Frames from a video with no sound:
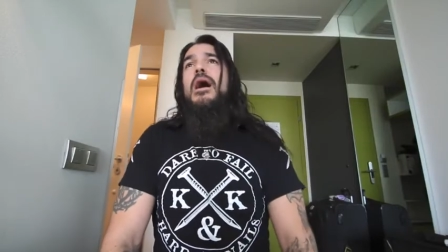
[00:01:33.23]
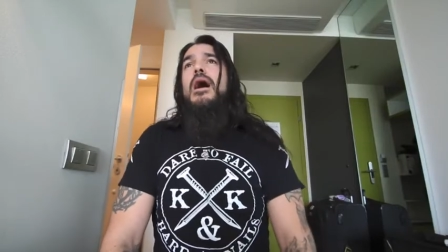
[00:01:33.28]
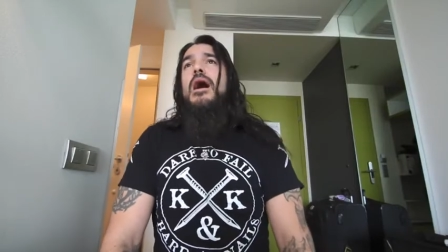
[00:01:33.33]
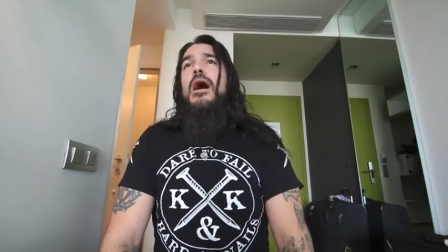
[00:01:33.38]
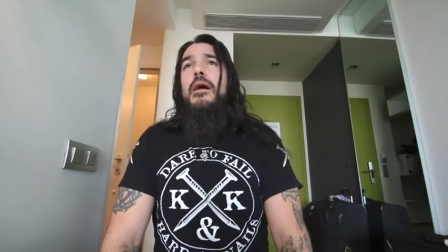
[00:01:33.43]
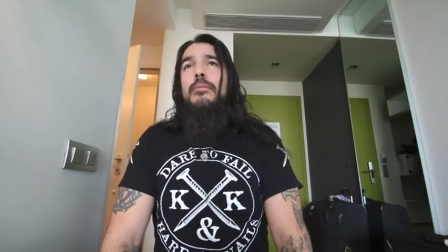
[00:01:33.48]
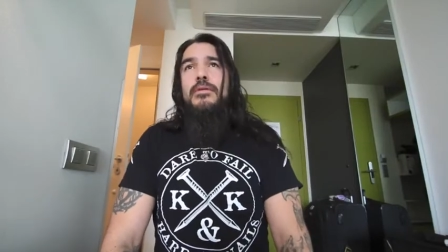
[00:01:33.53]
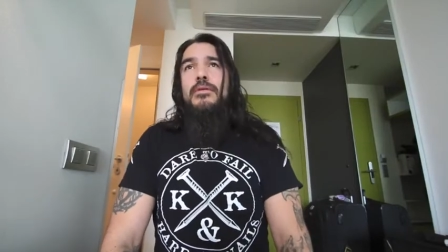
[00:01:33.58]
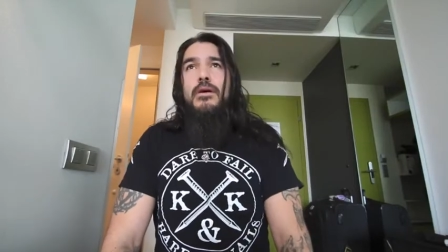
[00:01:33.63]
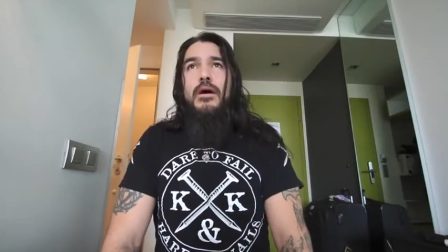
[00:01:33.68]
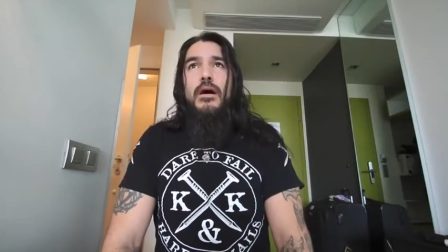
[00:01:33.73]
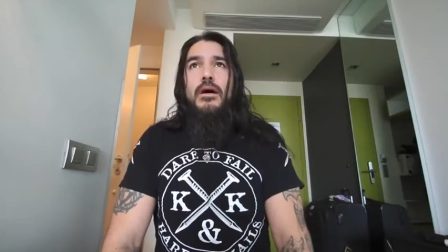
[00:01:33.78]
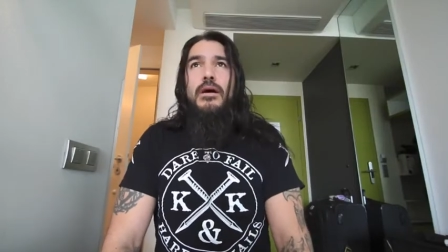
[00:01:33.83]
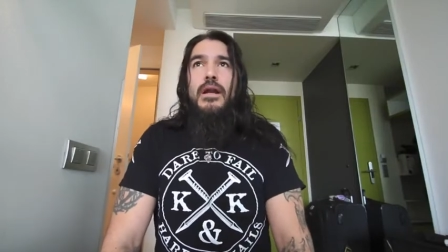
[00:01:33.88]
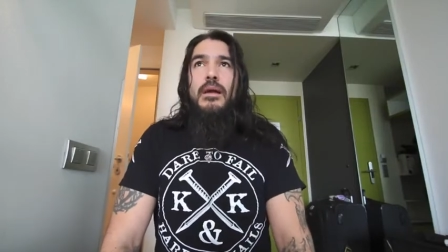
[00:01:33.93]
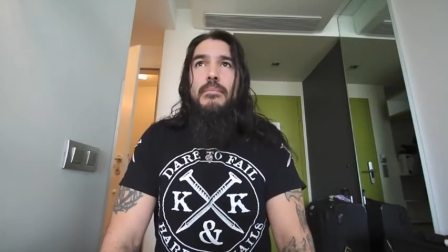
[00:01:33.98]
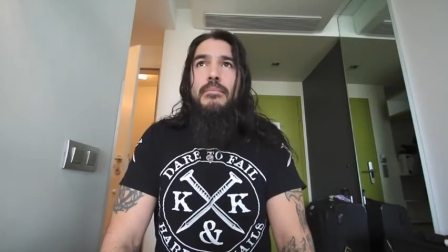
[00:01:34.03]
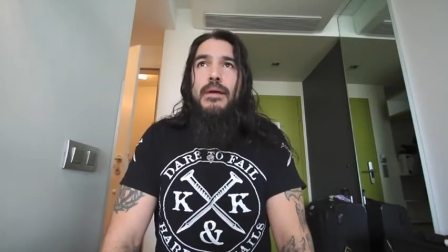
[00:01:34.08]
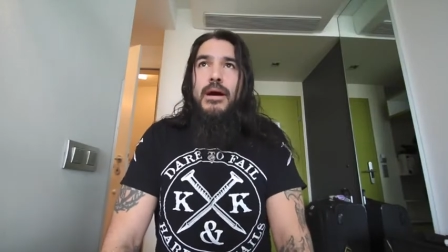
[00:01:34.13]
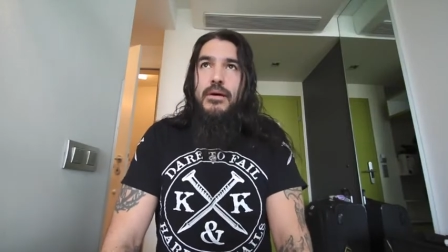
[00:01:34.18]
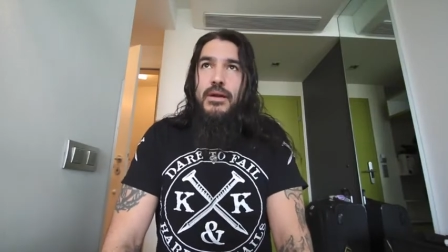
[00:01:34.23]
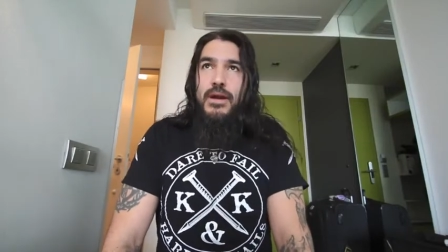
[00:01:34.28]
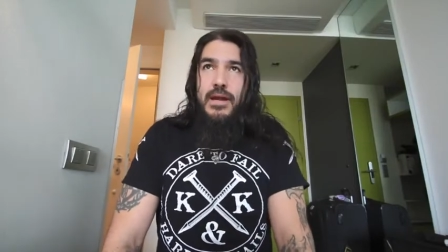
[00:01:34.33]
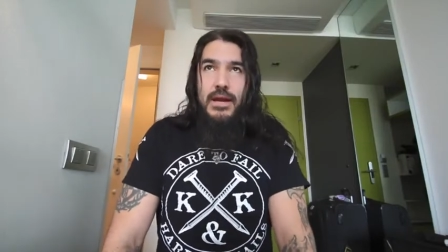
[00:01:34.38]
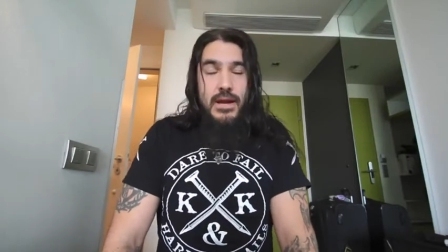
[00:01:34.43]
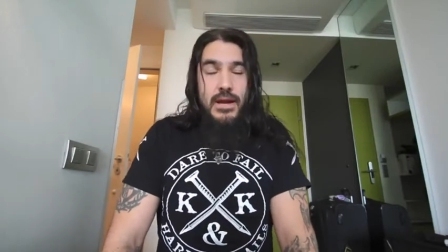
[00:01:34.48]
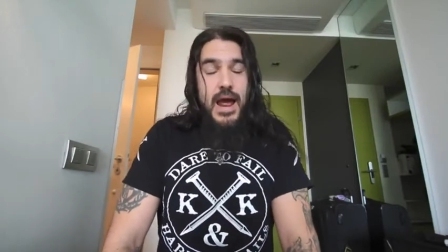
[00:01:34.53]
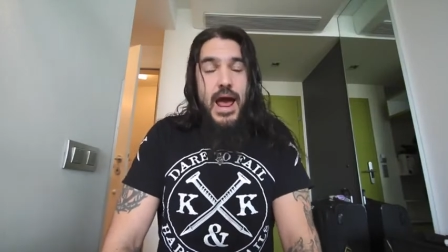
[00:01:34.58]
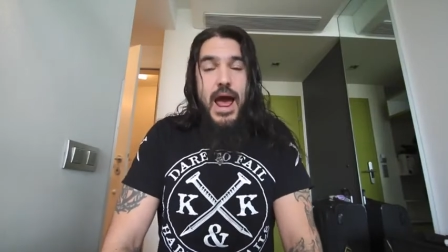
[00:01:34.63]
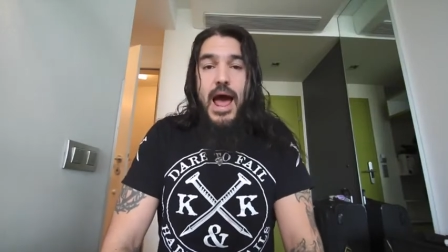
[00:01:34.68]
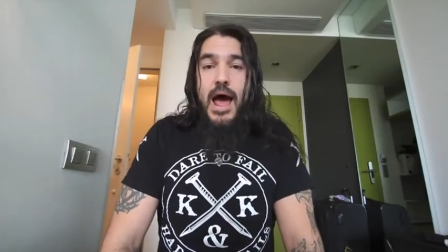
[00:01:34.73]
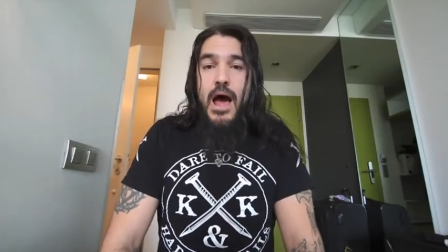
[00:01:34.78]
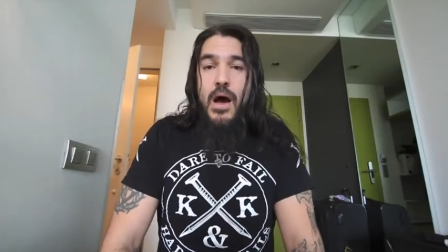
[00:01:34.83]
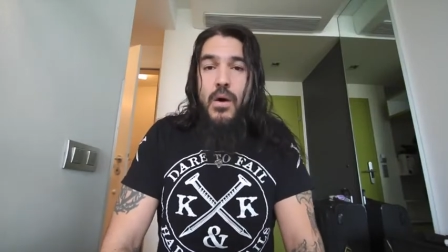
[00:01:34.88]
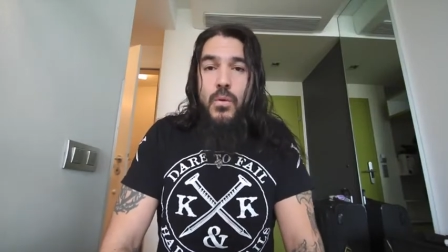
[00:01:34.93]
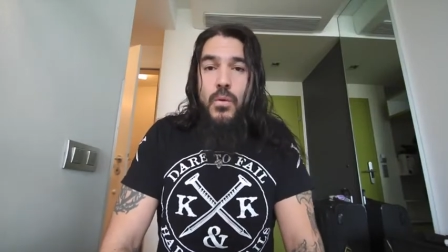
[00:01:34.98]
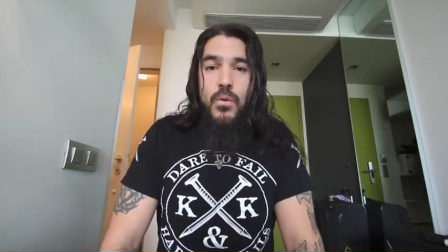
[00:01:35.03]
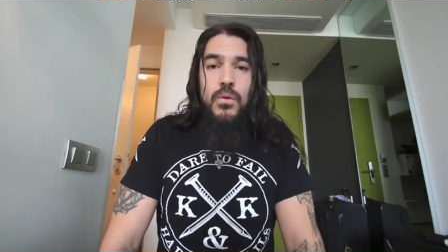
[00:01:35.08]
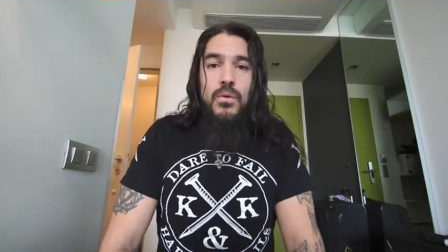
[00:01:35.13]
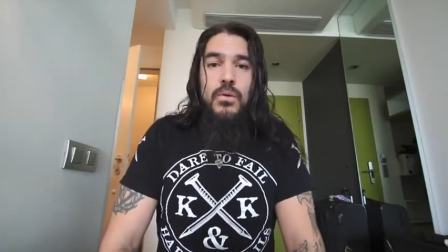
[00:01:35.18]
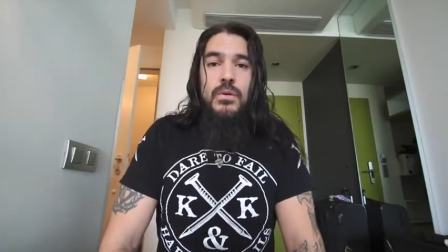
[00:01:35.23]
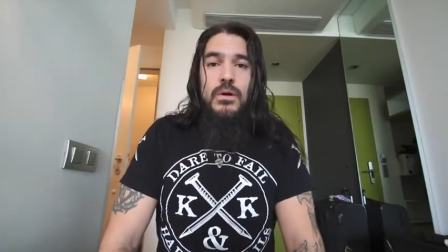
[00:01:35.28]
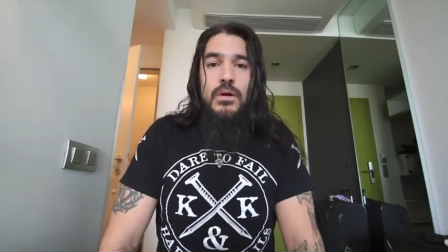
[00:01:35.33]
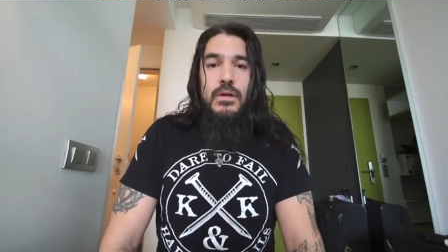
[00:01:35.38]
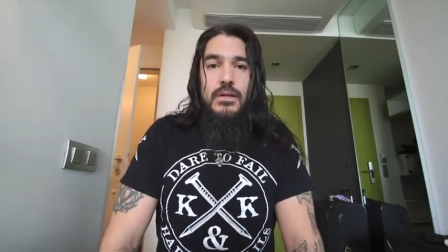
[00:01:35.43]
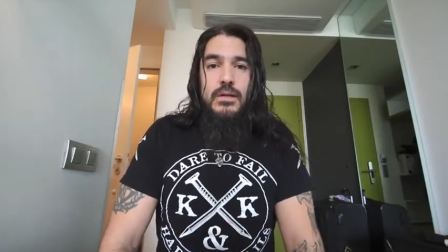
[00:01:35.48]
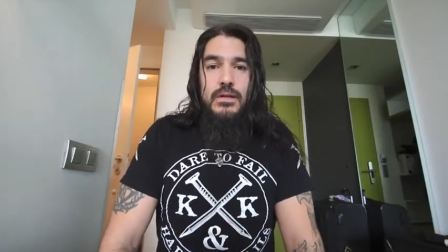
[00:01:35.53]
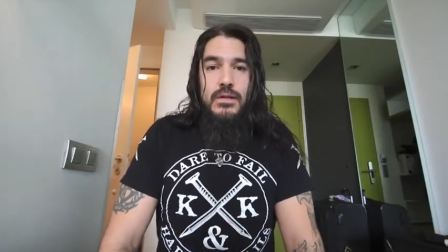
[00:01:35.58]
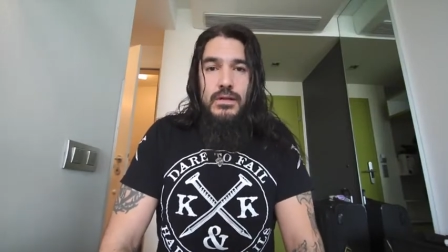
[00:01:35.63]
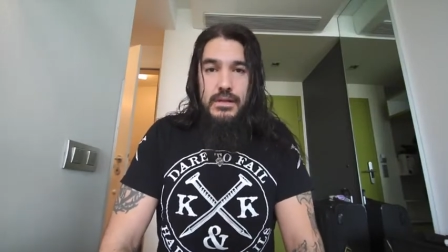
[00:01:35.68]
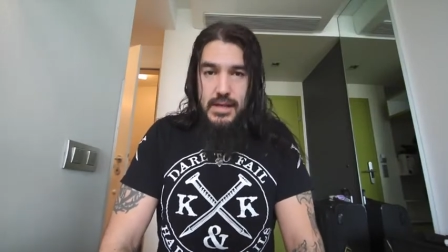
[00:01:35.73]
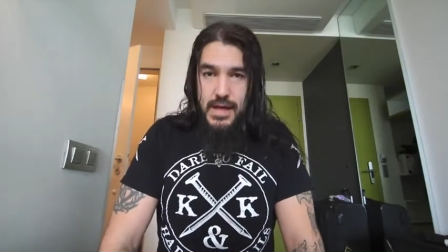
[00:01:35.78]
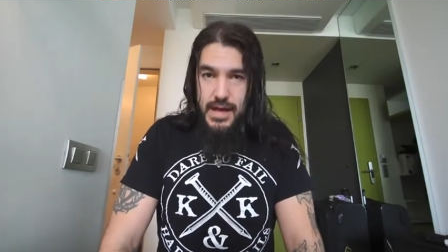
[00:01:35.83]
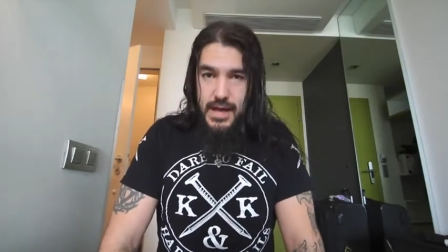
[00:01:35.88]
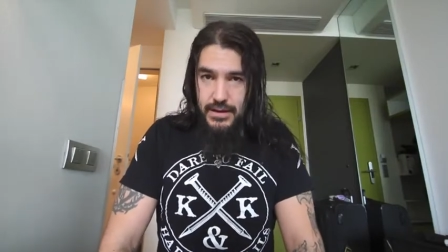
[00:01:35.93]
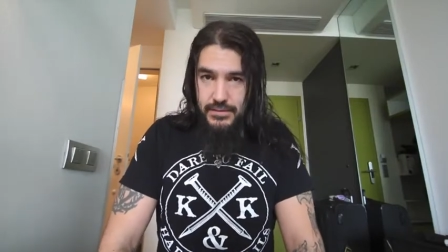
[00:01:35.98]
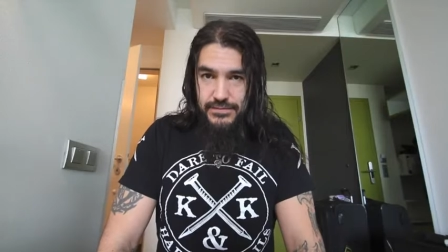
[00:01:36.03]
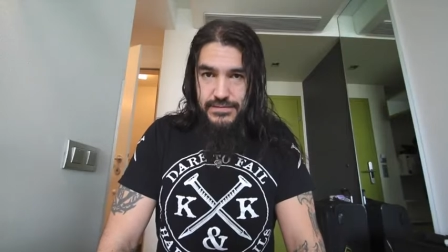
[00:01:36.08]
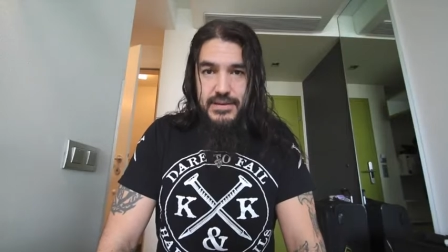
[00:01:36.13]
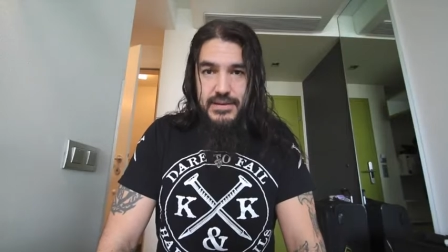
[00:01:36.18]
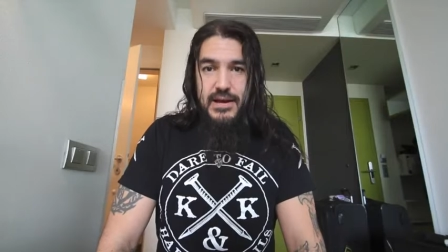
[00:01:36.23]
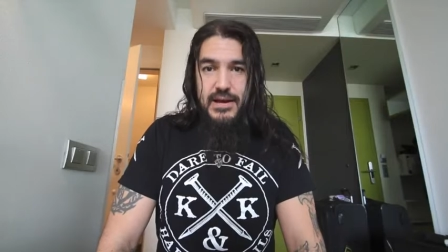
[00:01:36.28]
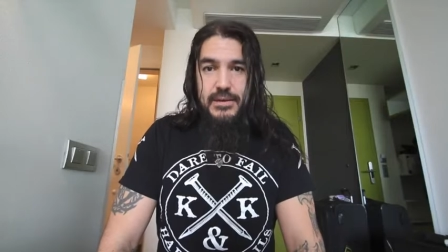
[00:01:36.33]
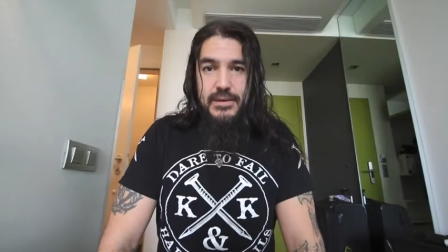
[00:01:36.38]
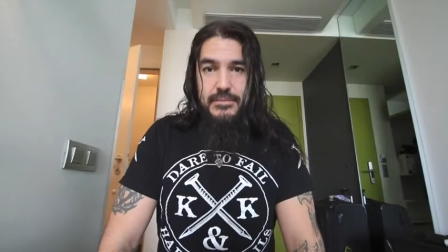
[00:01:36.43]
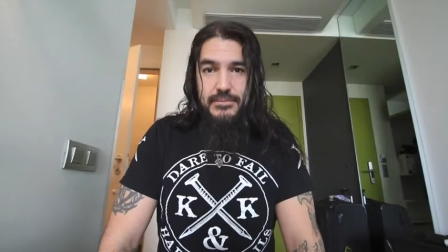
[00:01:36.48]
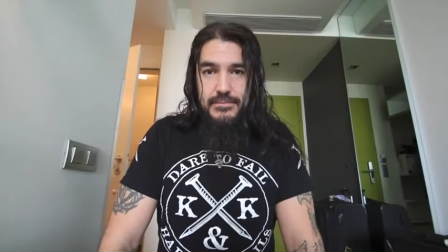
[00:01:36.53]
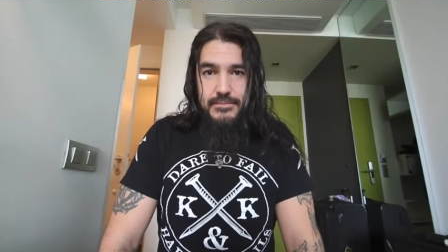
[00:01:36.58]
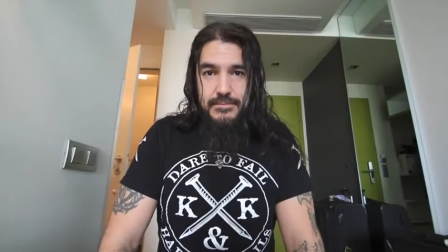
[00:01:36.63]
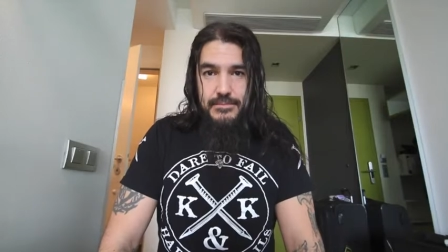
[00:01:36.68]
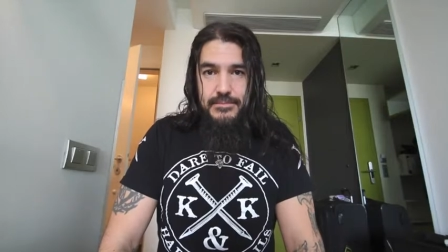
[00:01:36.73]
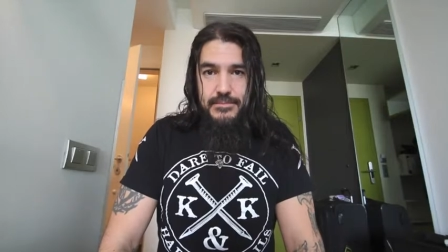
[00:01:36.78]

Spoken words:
I'm talking about in our lifetime.